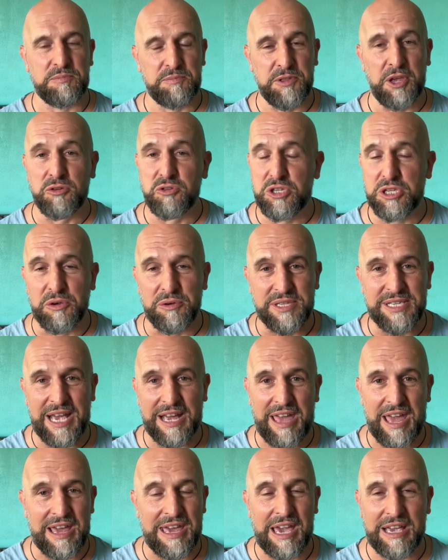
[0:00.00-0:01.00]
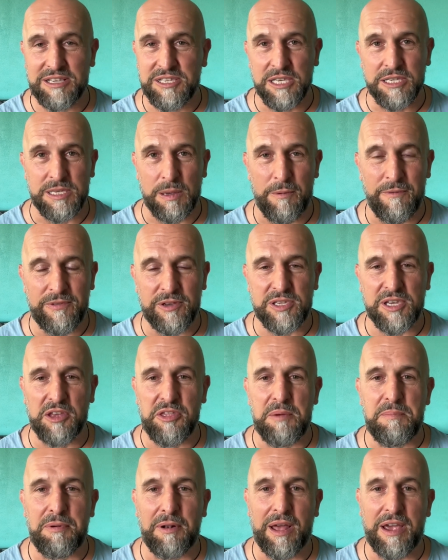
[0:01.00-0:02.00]
Those two attacking kicks and some of his
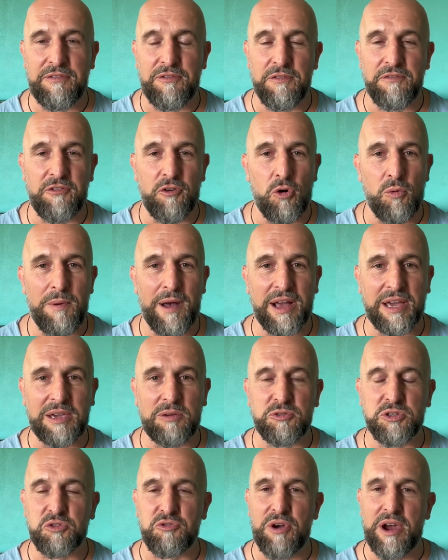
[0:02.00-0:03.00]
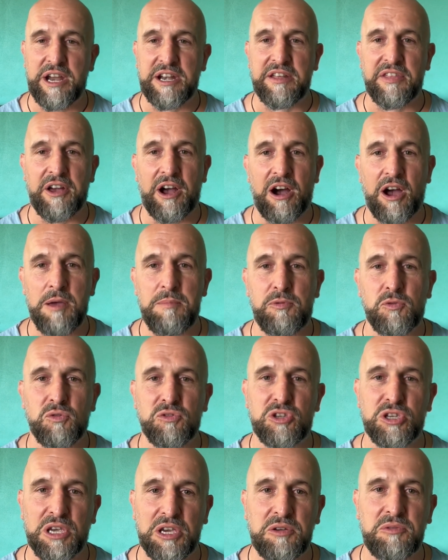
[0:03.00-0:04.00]
other play from fullback. He was great under the high ball
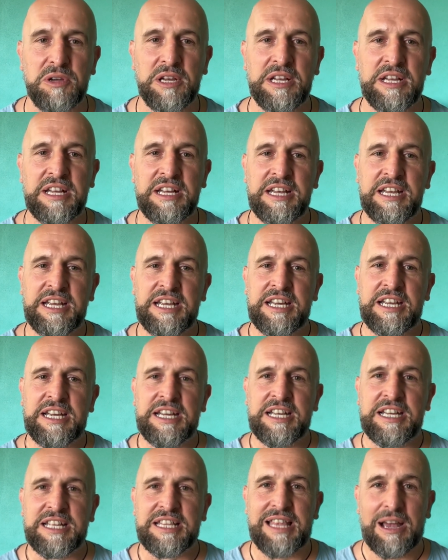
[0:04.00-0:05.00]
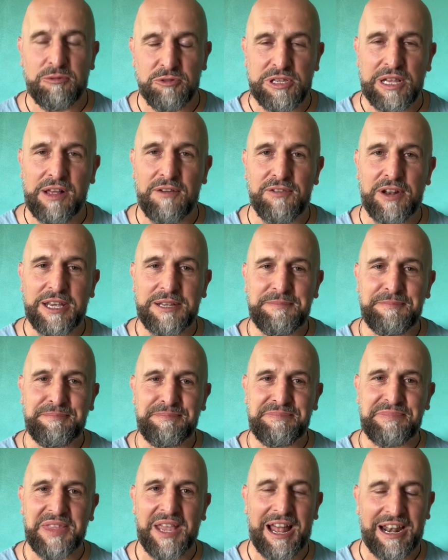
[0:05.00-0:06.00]
too. That was lovely.
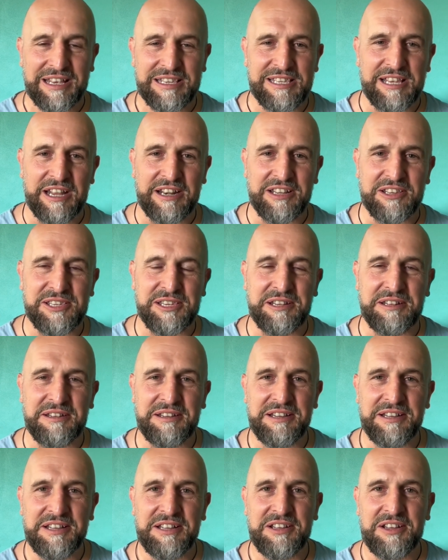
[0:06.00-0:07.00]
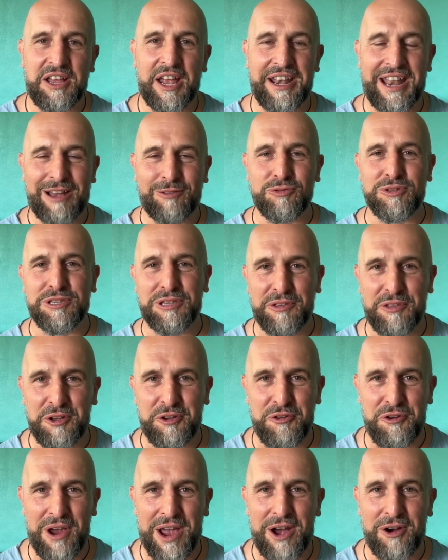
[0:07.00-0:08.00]
Alex Sanderson announced to the
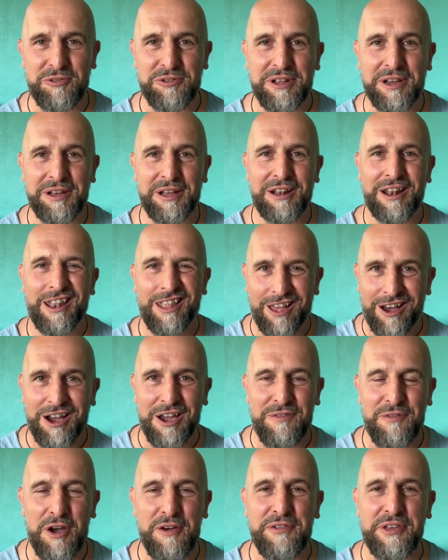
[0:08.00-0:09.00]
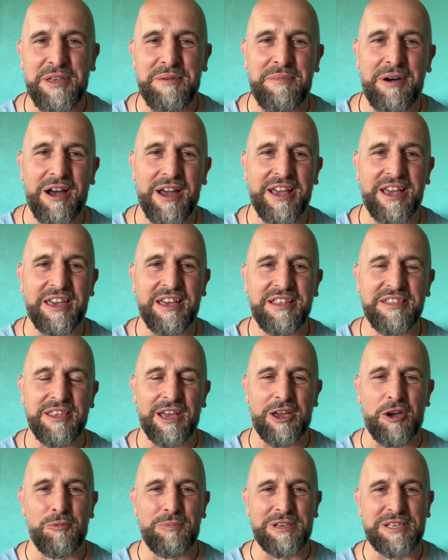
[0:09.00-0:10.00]
crowd live over the mic that
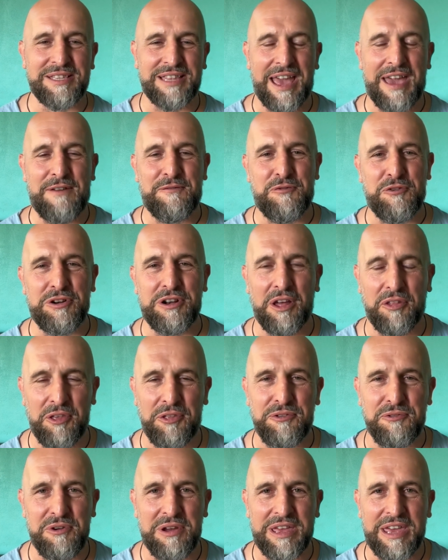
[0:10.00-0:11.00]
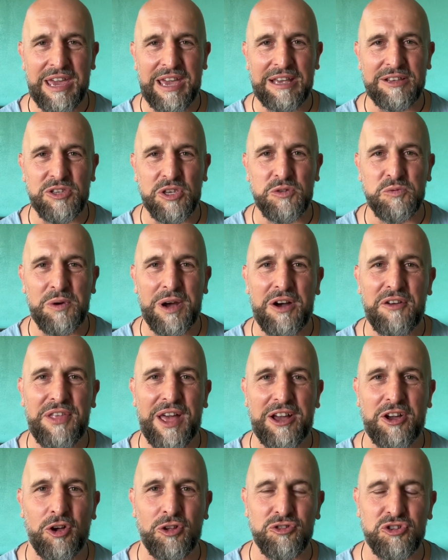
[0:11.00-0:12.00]
he'll be staying for another 3 years as well.
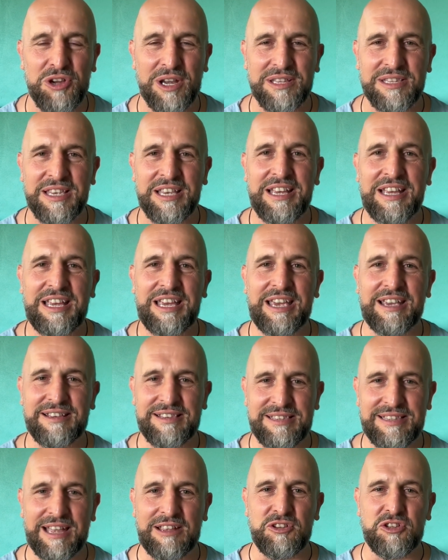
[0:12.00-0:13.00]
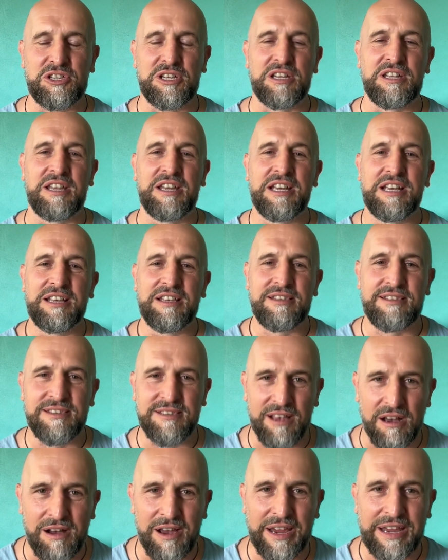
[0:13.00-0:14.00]
That contract extension
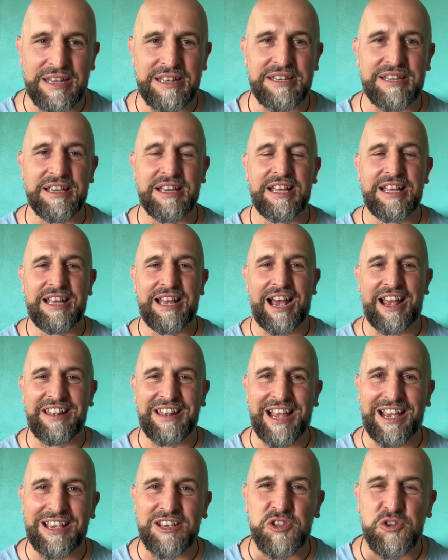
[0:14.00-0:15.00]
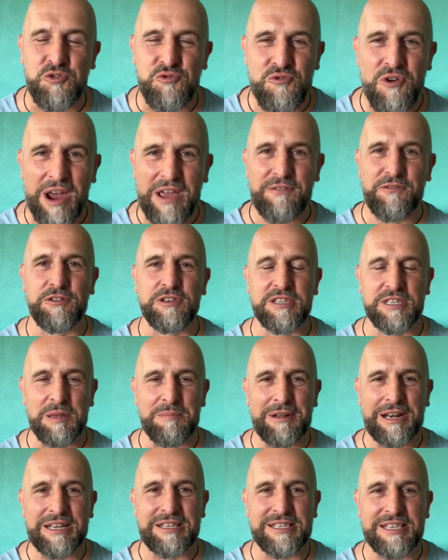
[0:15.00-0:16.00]
signed, and that is great for
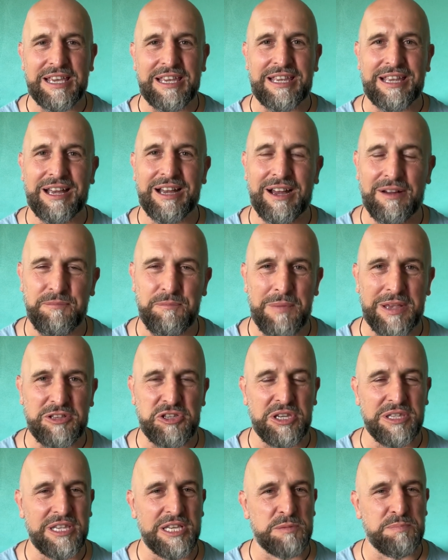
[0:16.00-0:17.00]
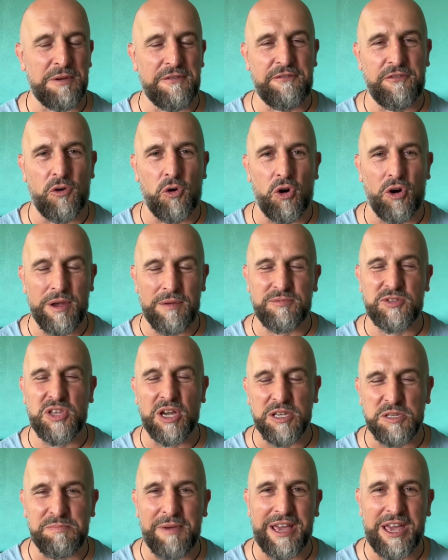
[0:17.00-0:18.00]
stability. I've mentioned this before. It
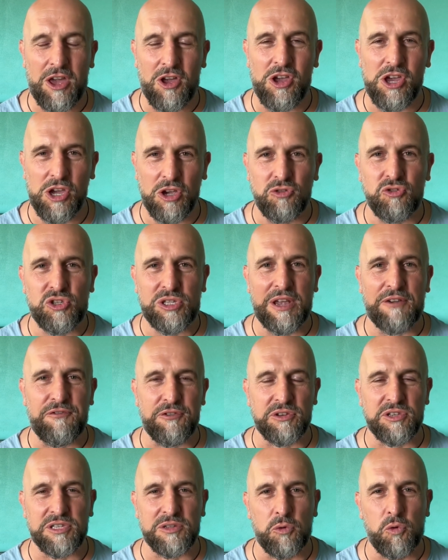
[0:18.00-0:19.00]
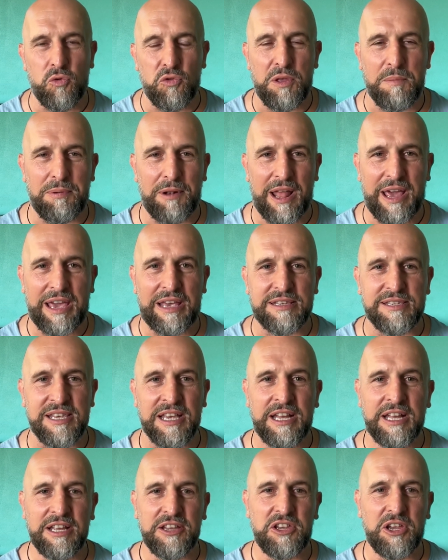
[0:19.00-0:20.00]
does make a huge difference to all the players.
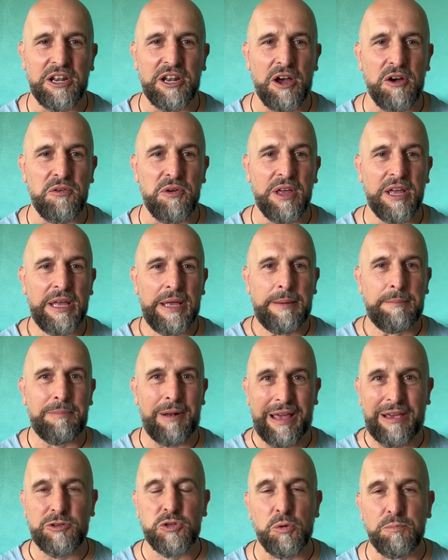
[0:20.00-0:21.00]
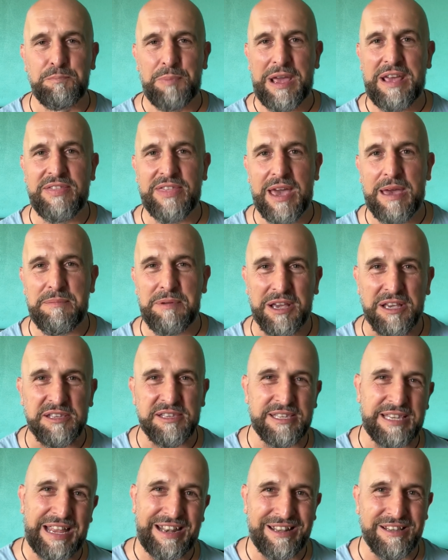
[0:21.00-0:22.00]
You know, players will be there because
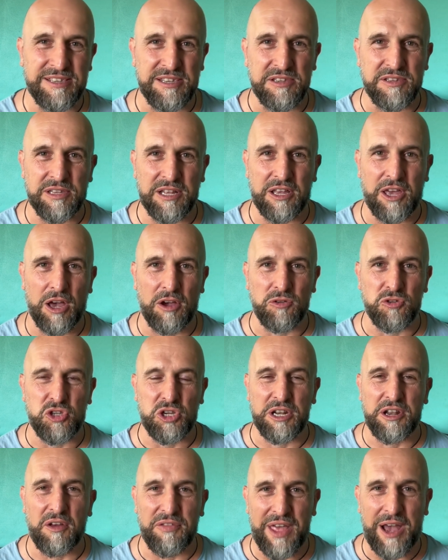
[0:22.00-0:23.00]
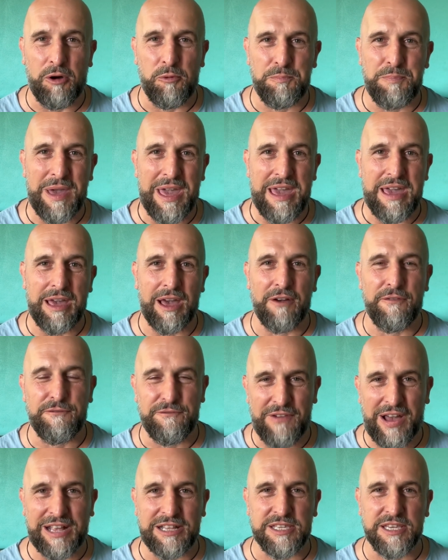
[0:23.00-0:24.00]
Sanderson's the coach. You know, that will be a
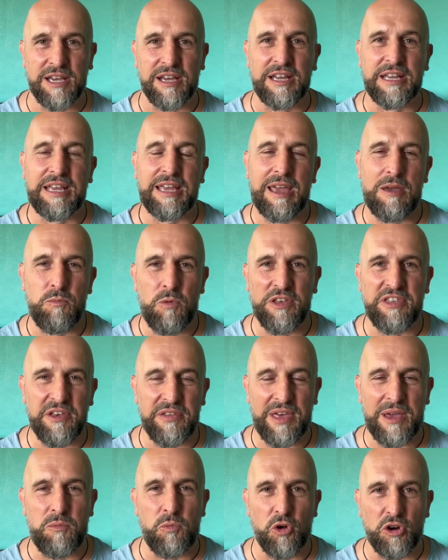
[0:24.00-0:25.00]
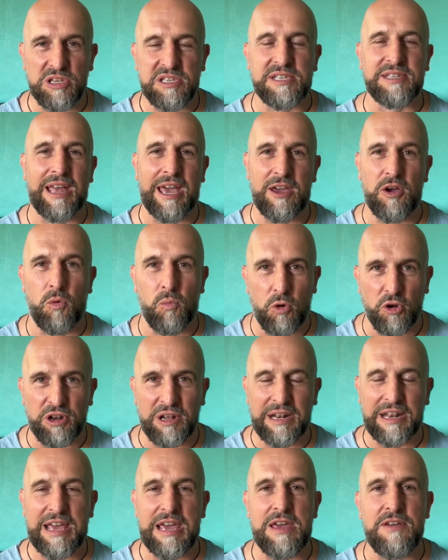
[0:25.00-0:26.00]
factor in whether they want to stay or want to
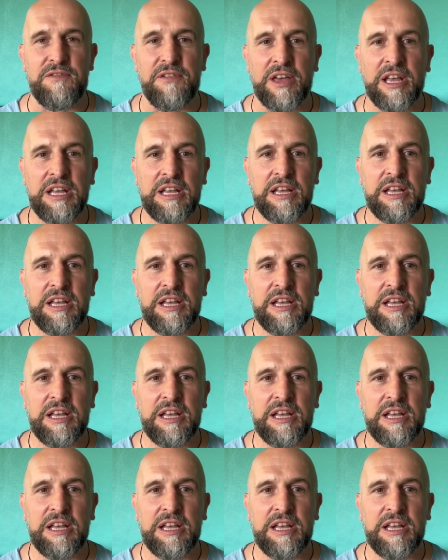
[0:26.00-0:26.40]
leave.